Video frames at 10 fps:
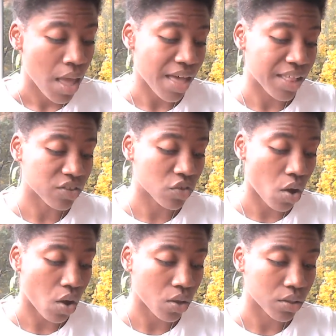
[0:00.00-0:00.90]
And it's
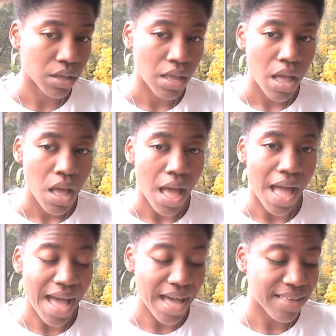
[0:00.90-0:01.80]
called
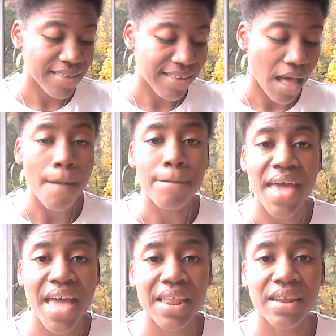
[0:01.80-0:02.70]
As a
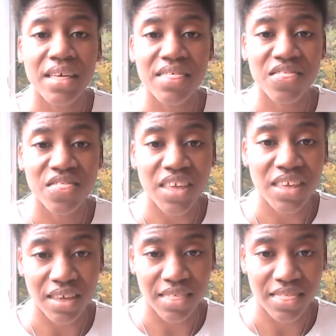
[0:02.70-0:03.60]
Man
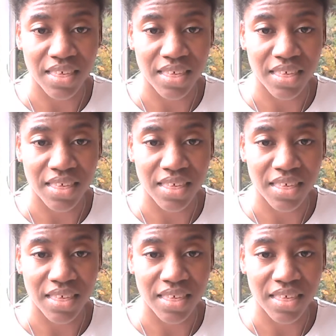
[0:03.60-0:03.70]
Thinketh.